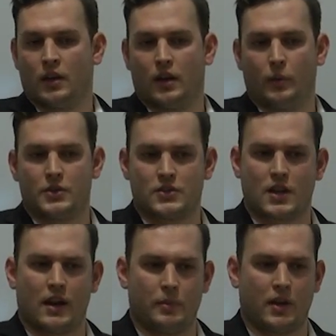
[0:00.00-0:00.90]
uh, which has
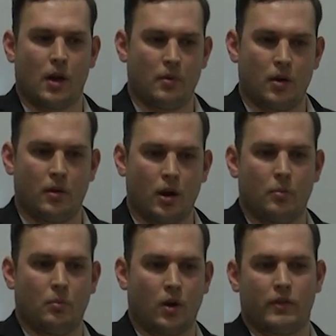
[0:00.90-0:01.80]
kind of become our, our,
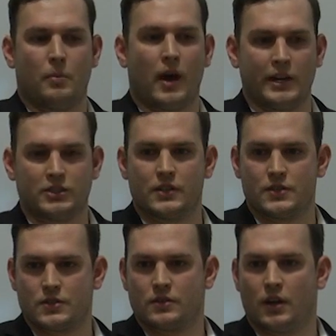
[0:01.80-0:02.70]
one of our
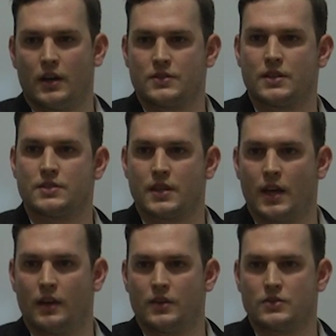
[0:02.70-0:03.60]
mantras uh, since
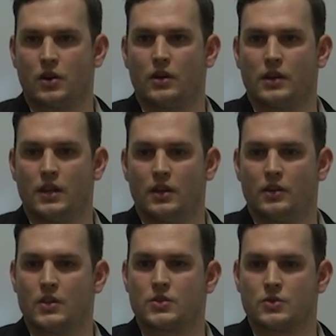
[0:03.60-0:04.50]
then, is turnkey
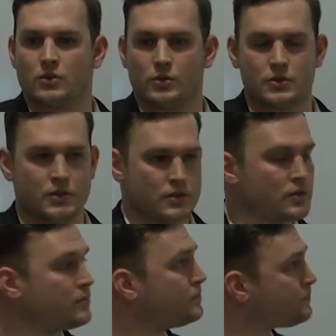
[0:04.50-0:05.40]
industrial
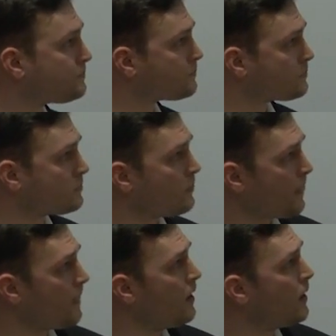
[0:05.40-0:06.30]
solutions.
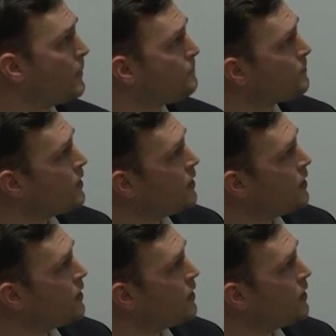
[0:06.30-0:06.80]
Um,